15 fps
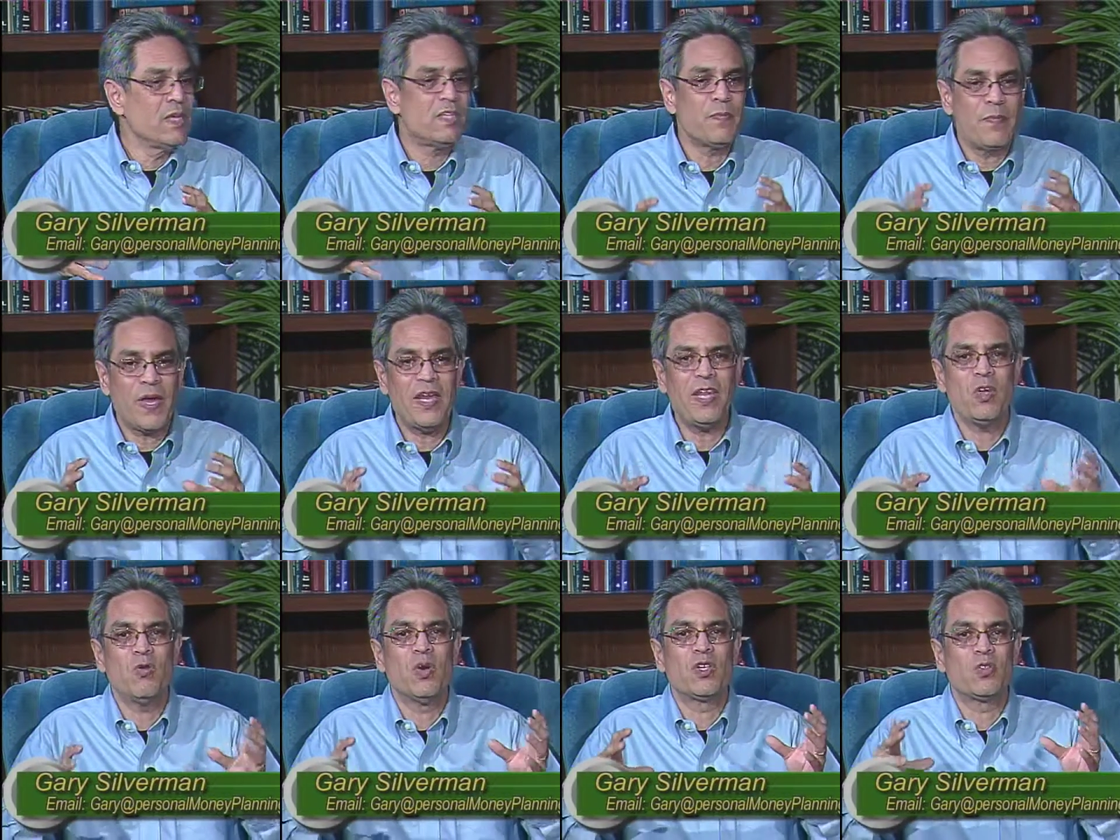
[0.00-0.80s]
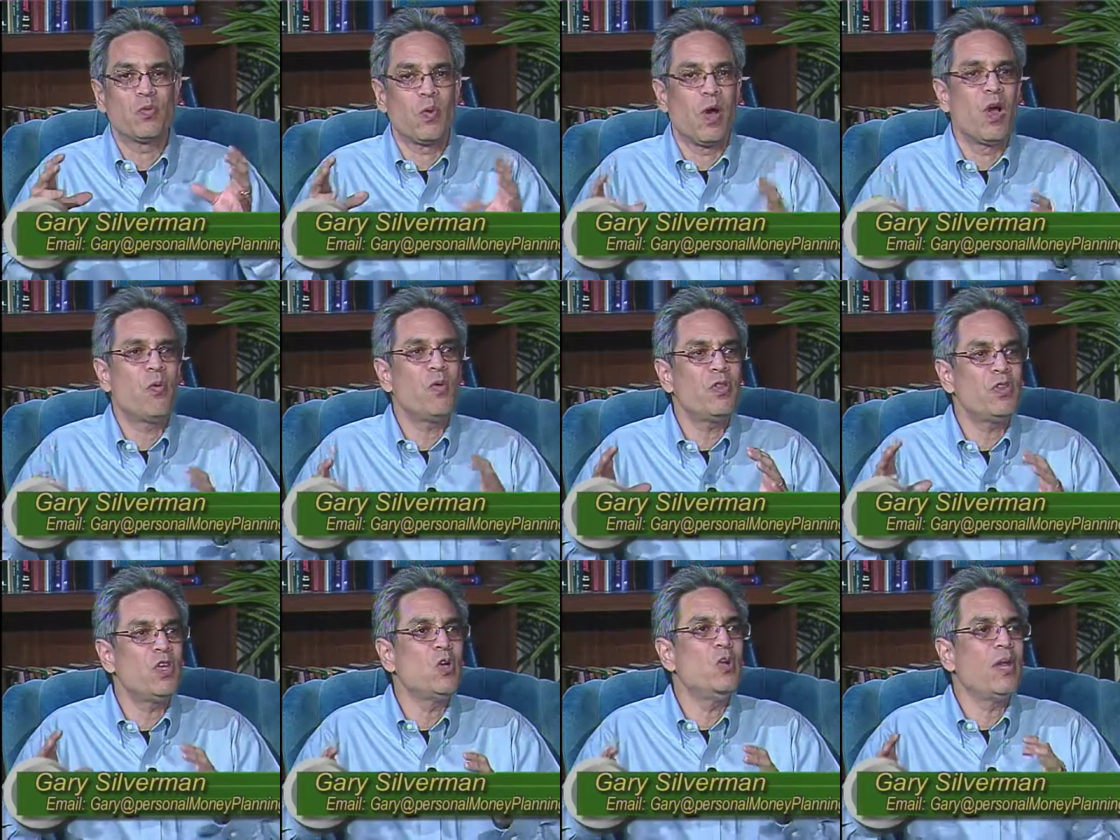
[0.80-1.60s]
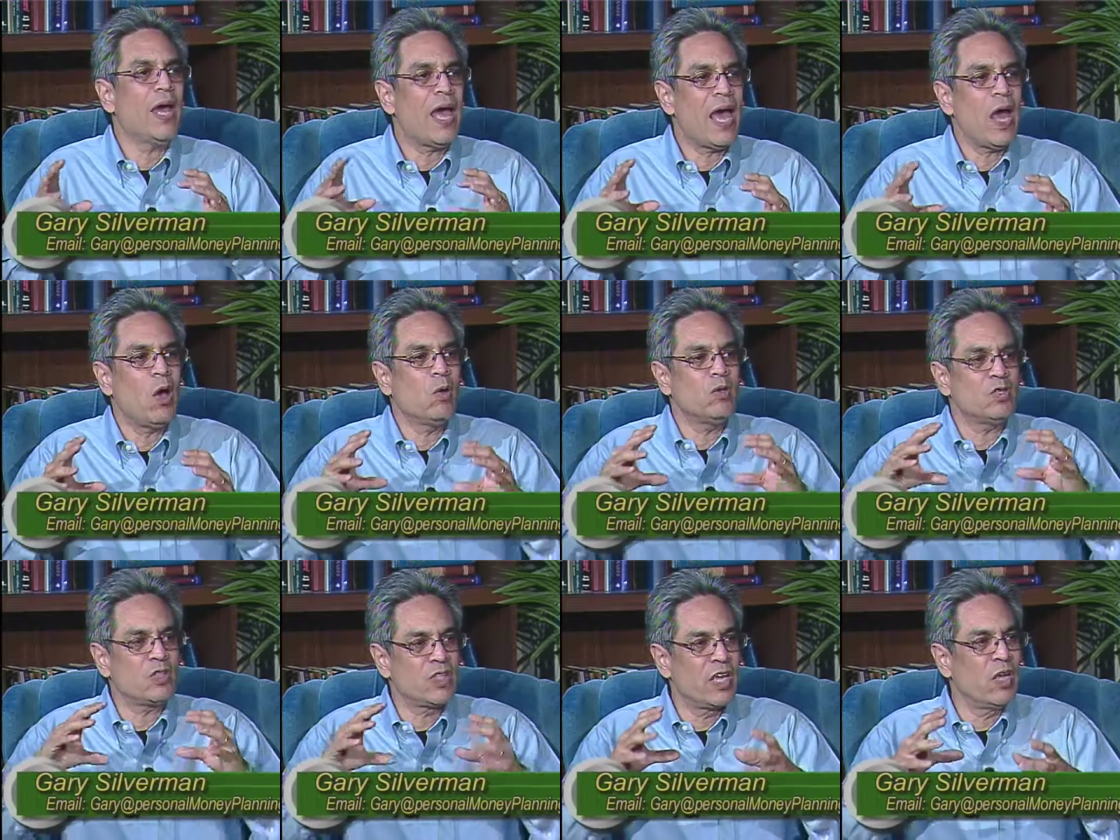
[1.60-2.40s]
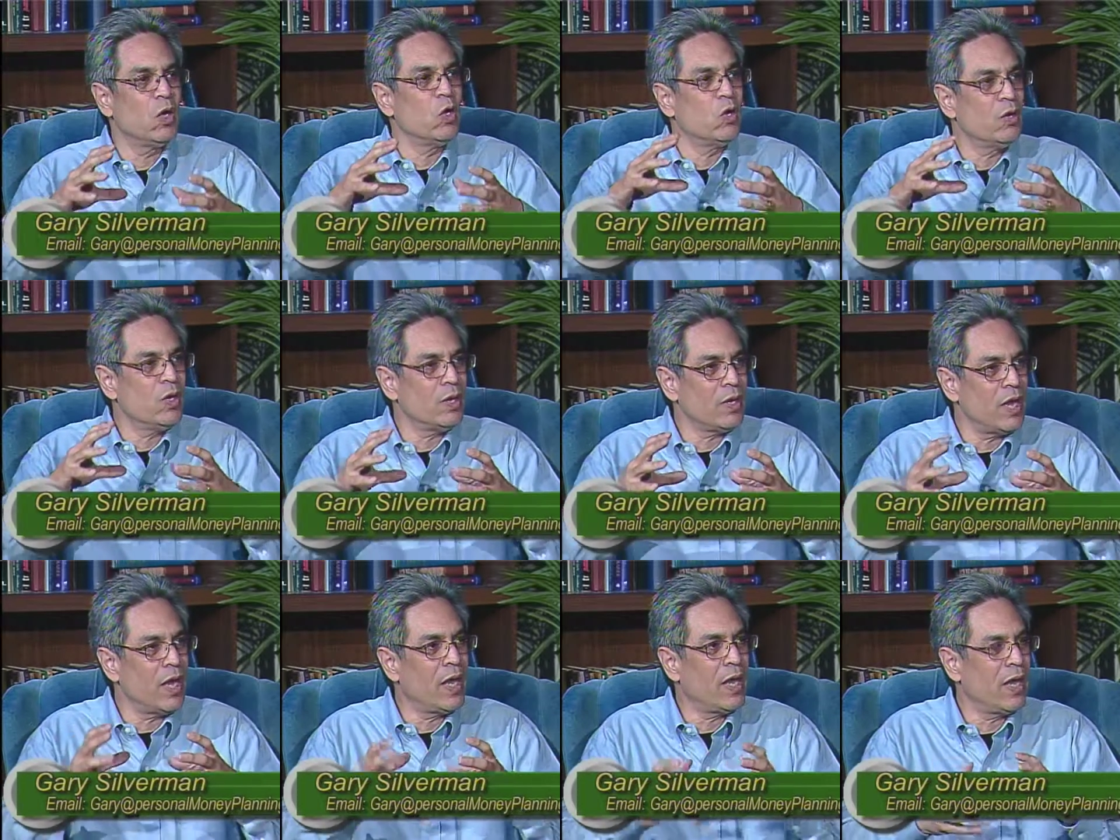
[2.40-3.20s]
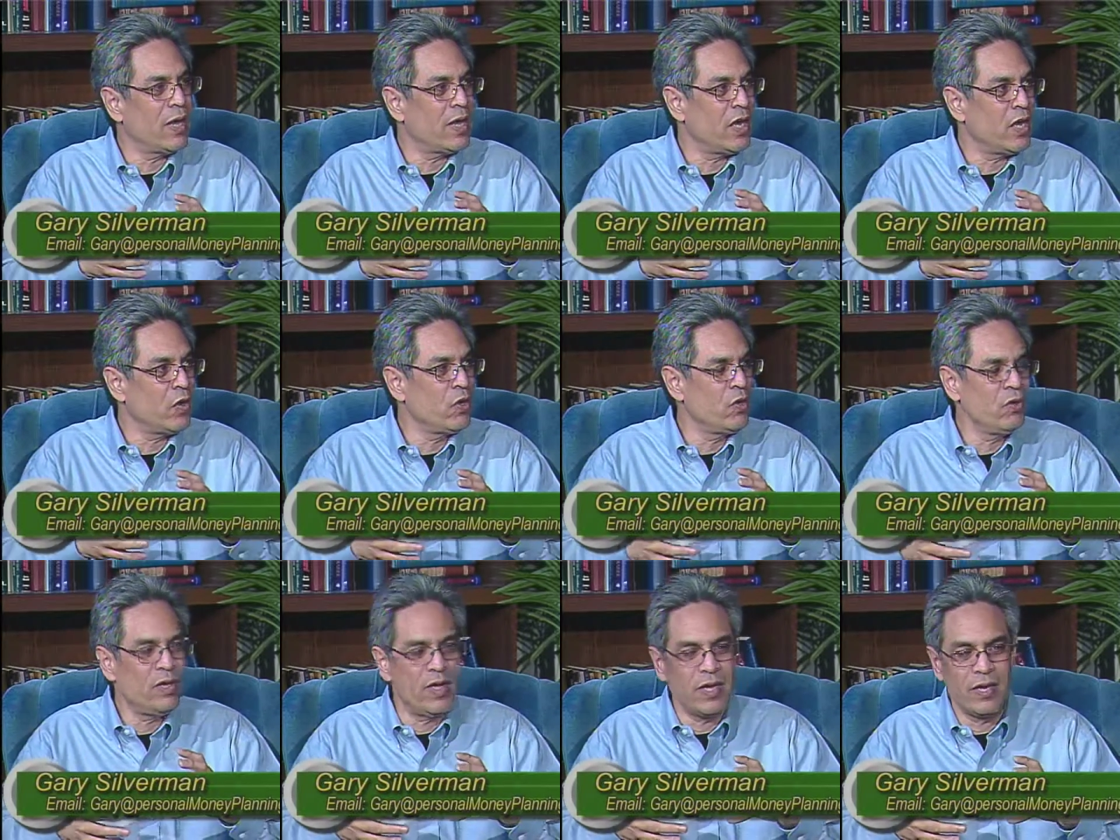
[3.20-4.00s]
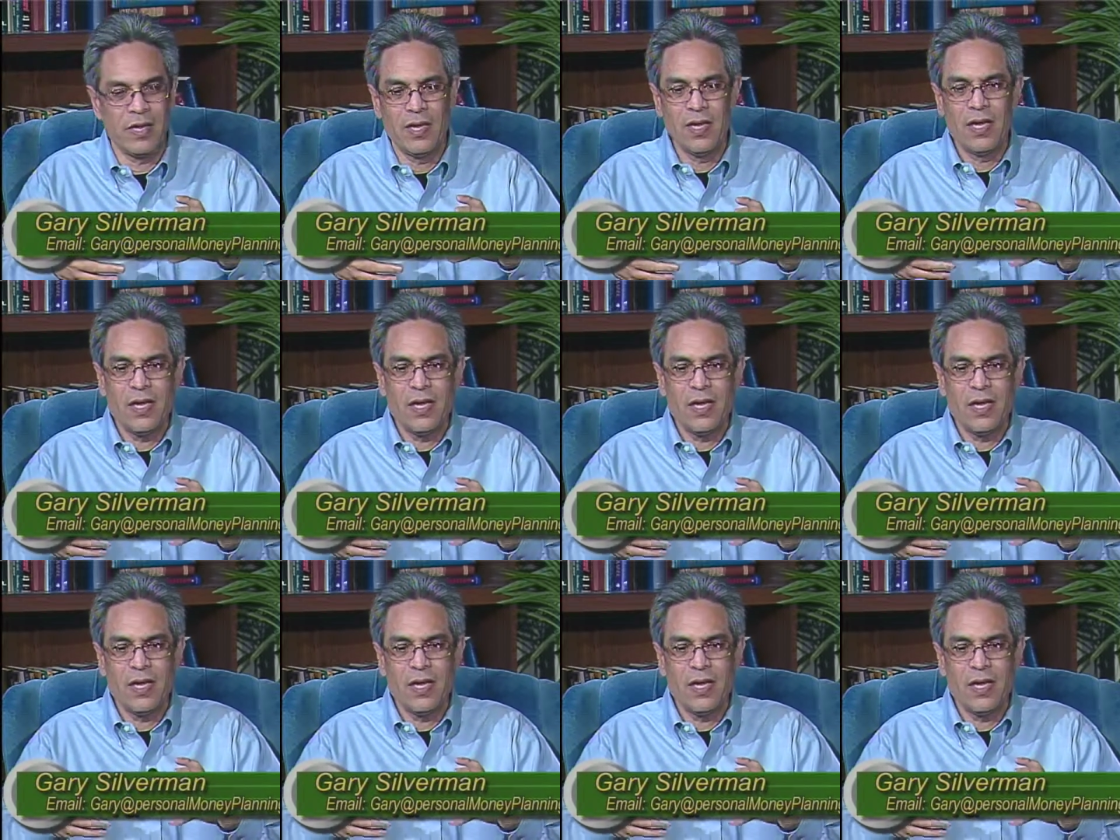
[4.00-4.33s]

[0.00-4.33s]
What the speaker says: depending what's wrong with you and how skilled a care you need,